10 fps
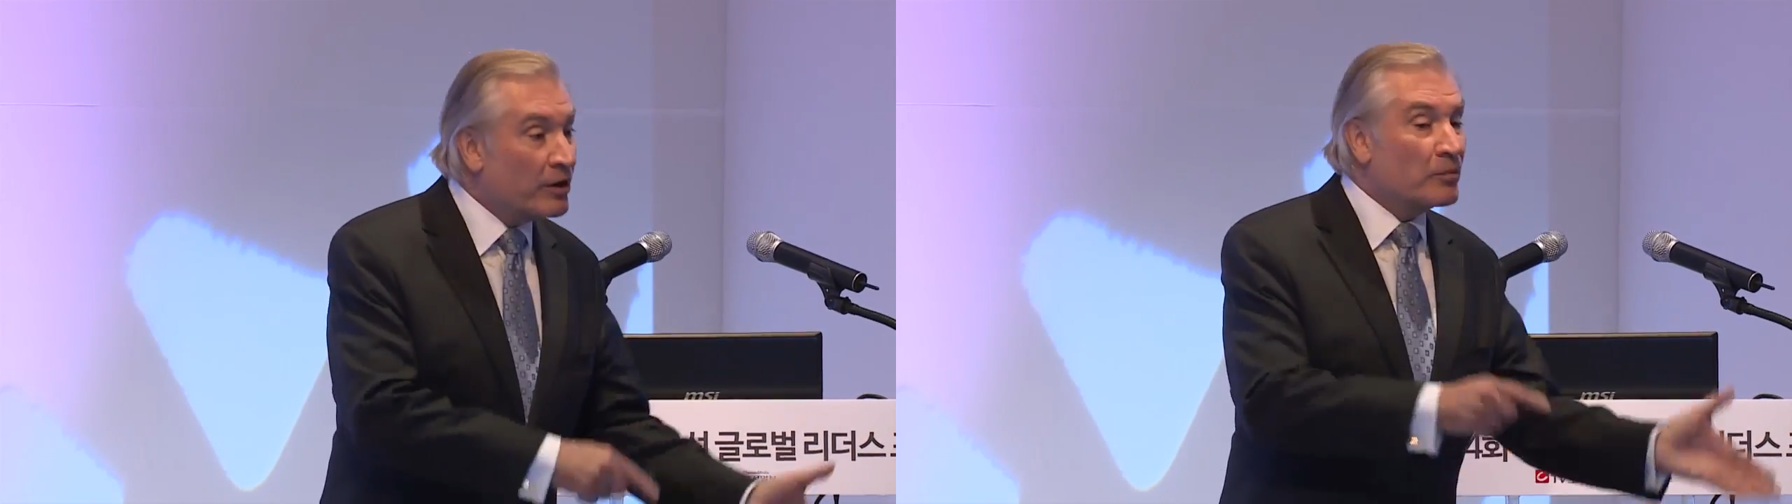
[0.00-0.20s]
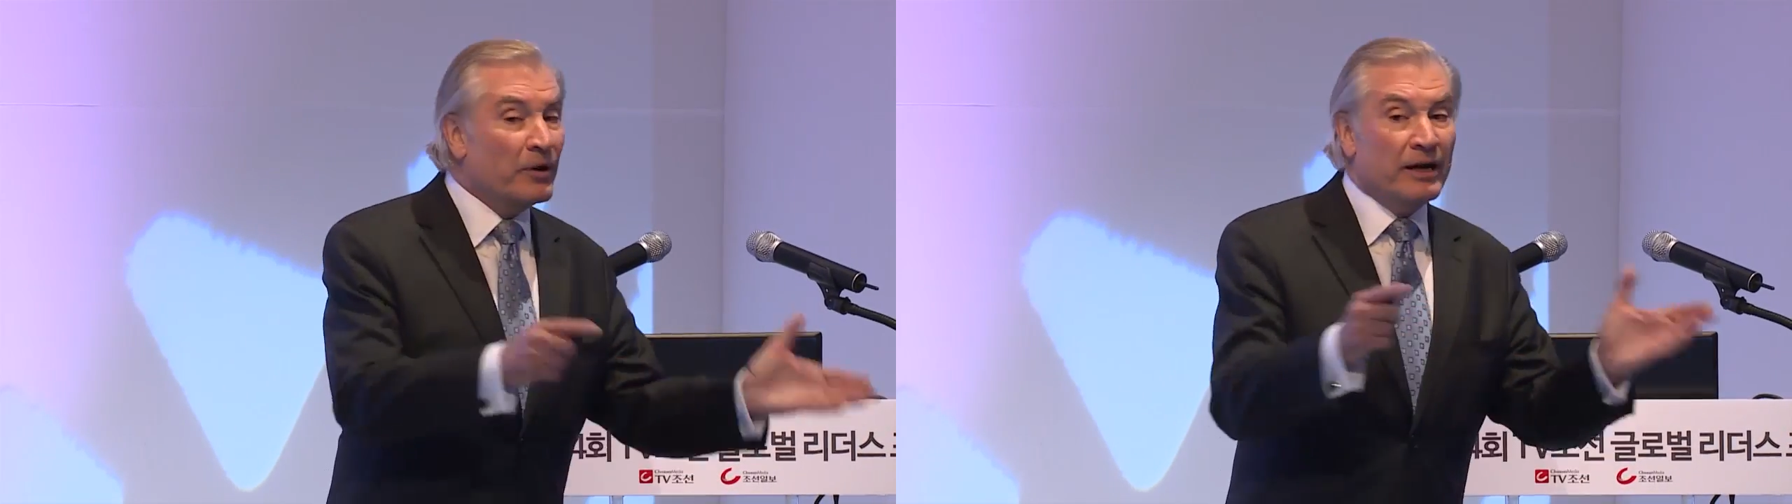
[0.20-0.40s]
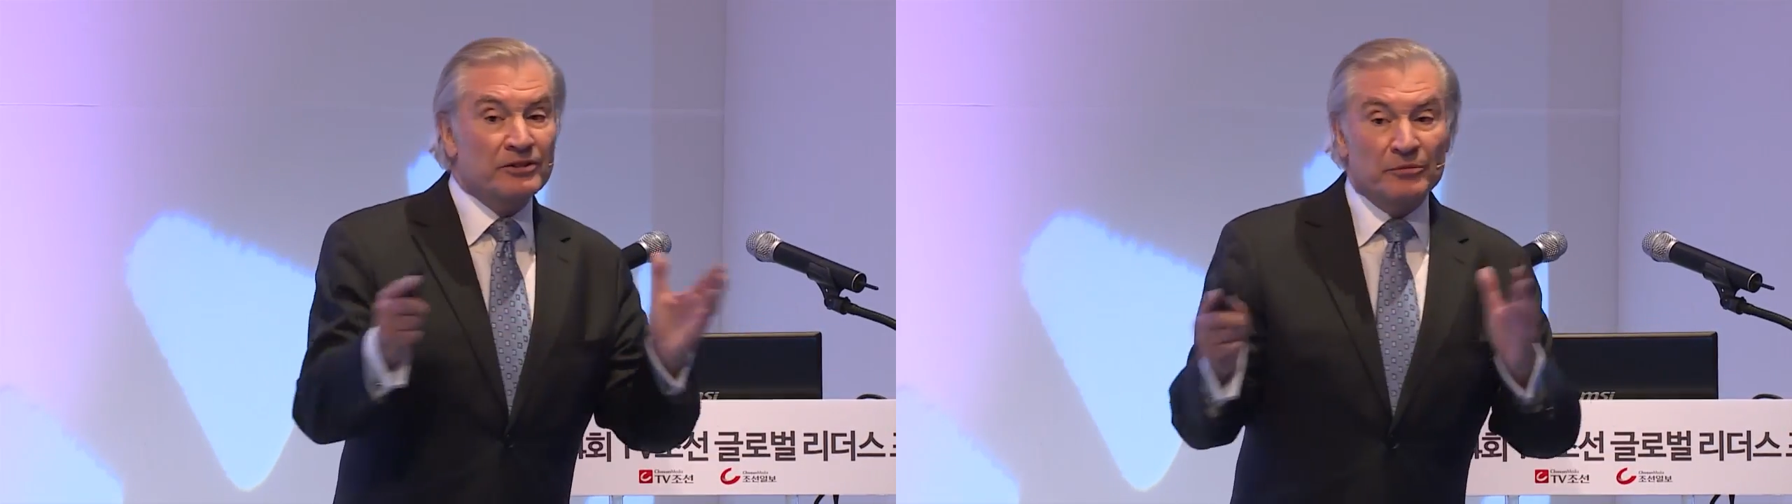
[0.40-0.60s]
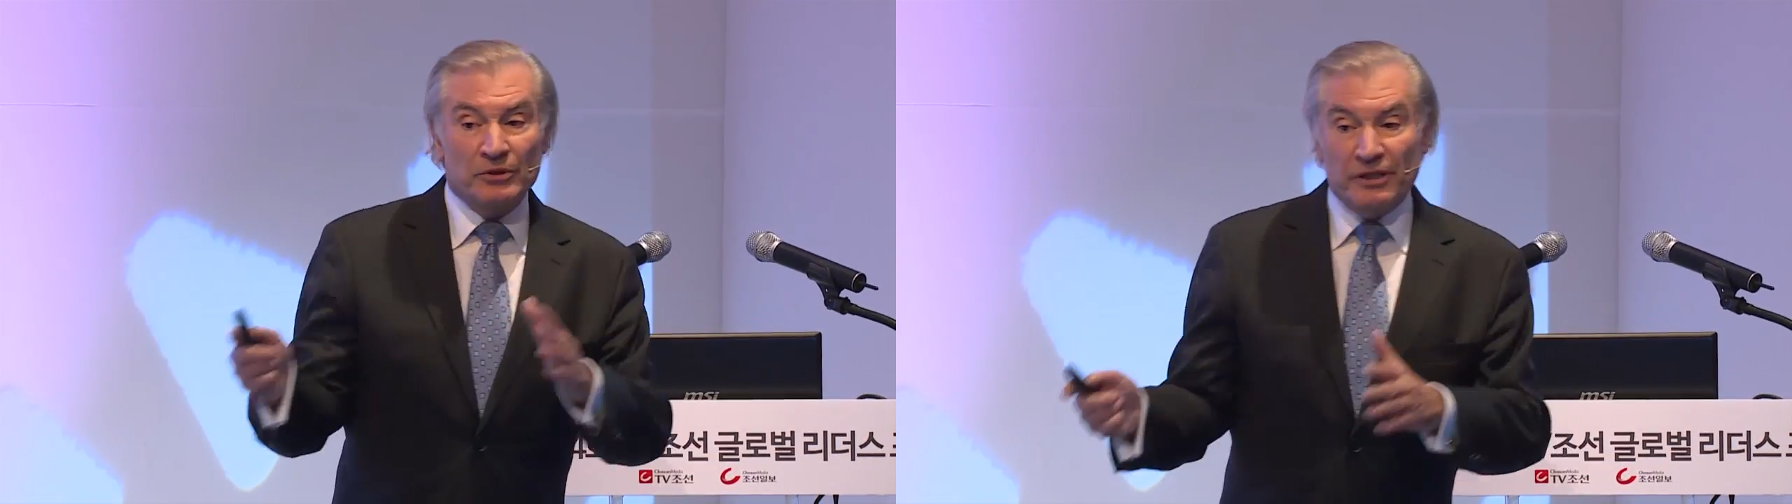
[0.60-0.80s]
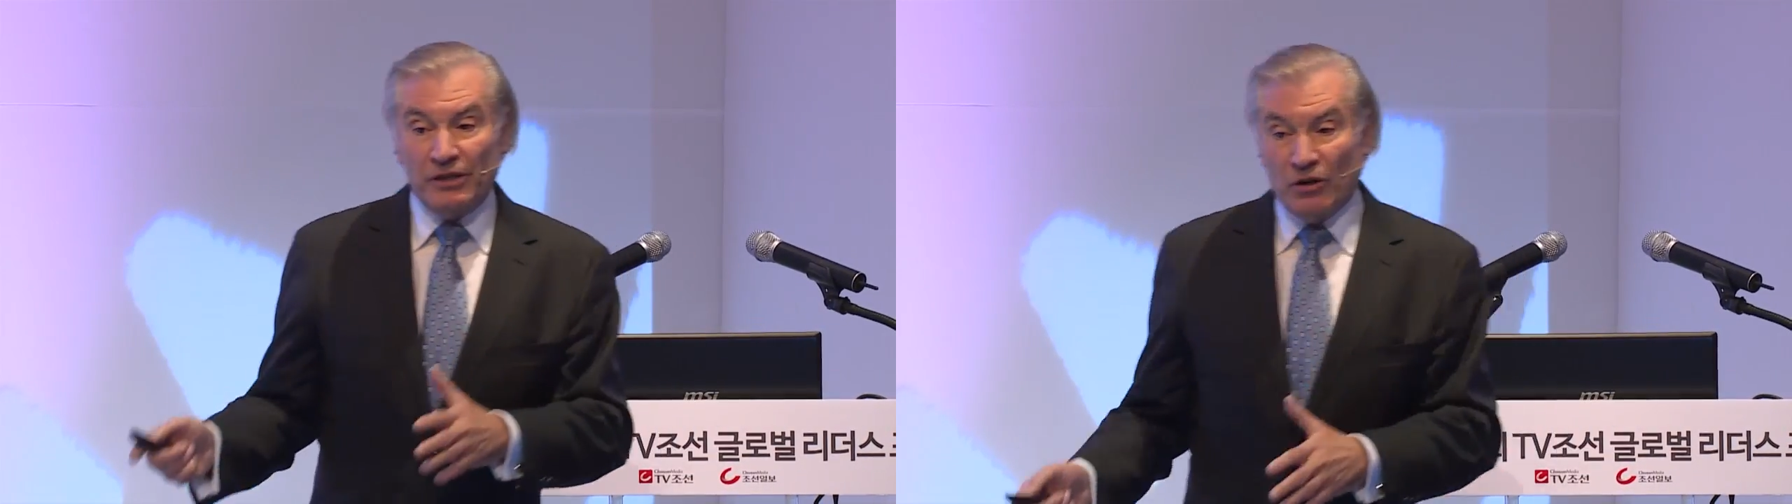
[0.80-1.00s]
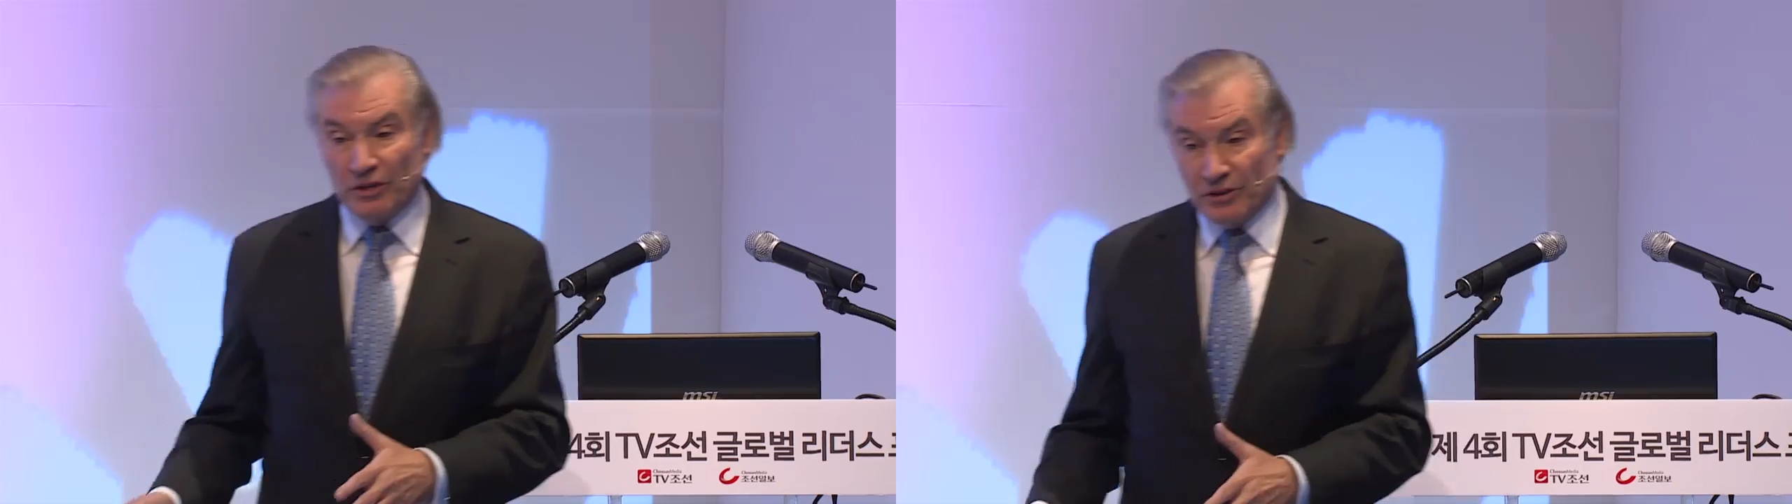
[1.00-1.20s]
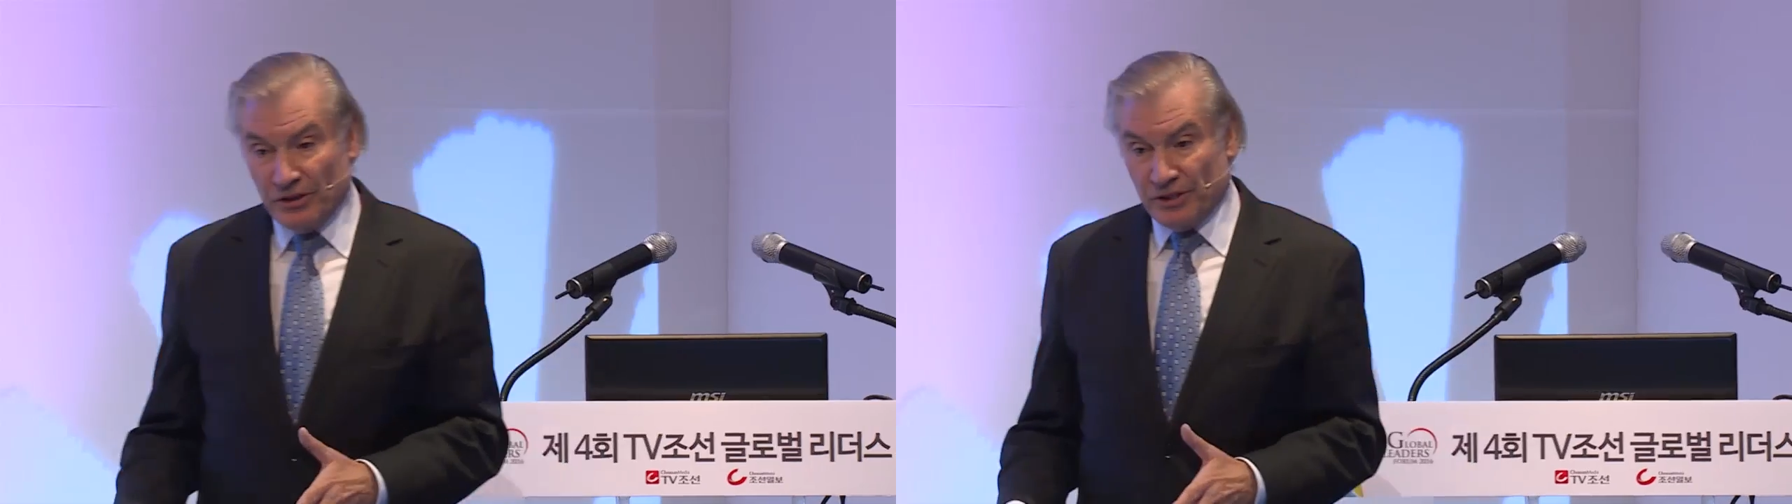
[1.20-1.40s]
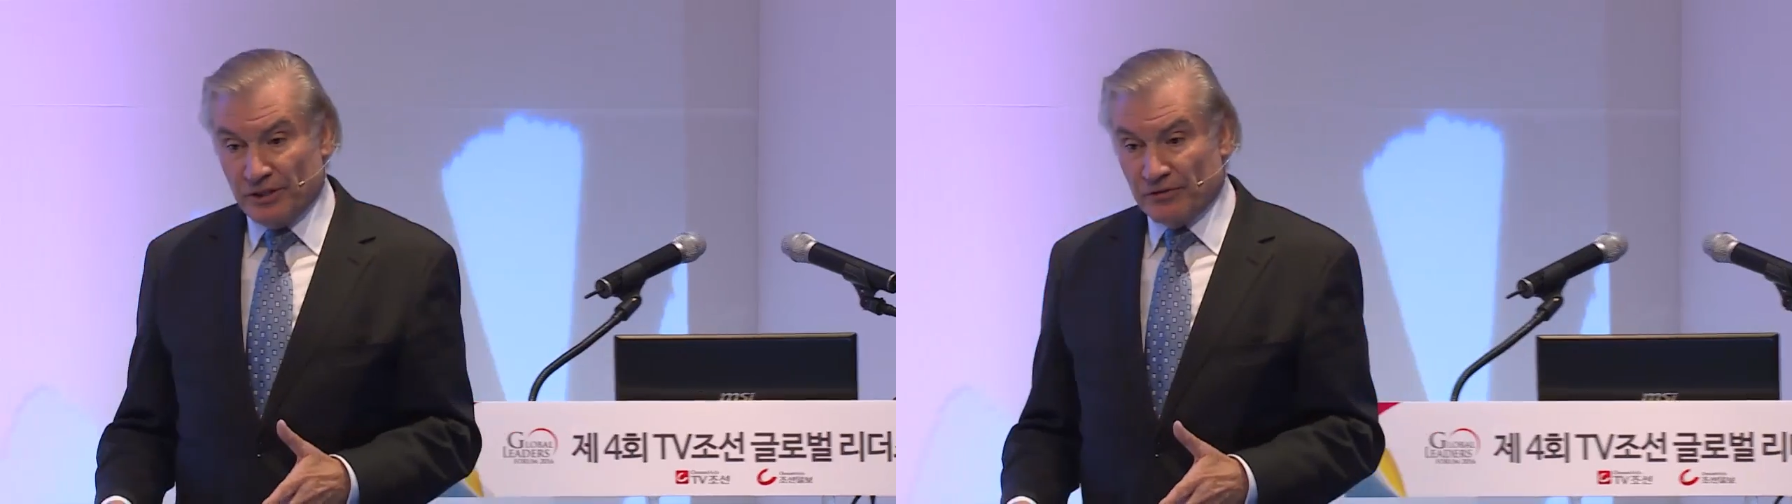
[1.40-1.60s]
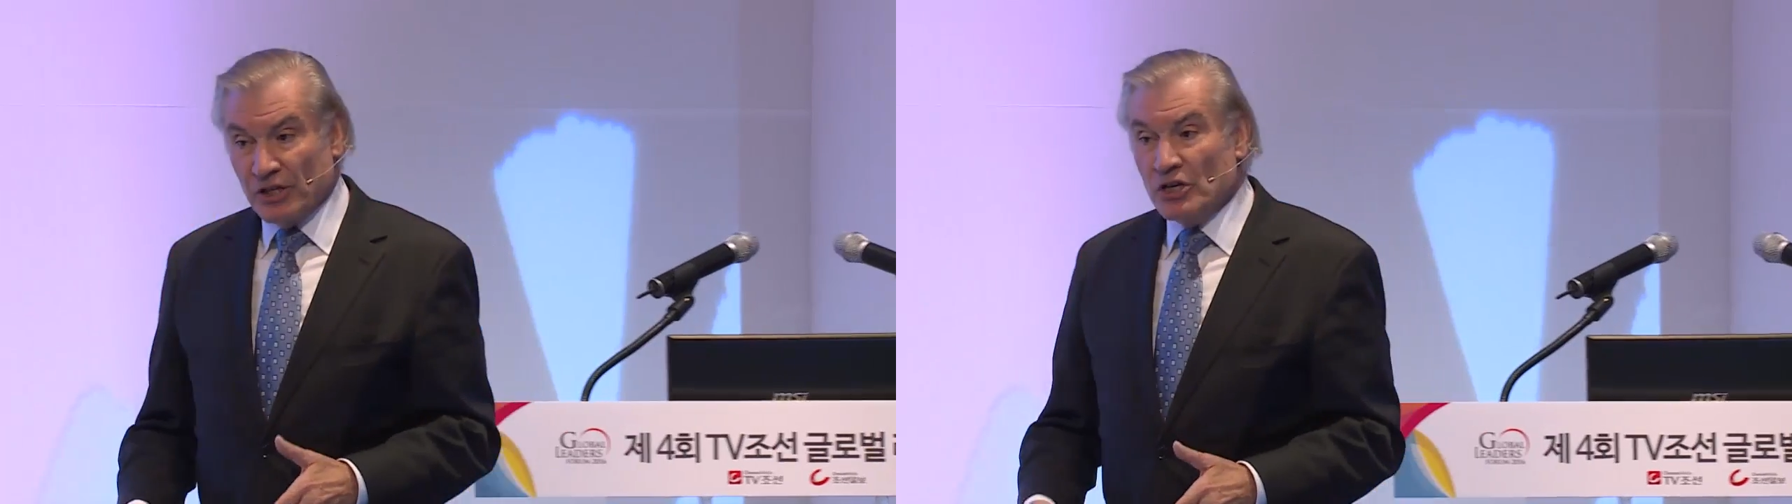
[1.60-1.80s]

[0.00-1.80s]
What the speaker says: are possibility alternatives.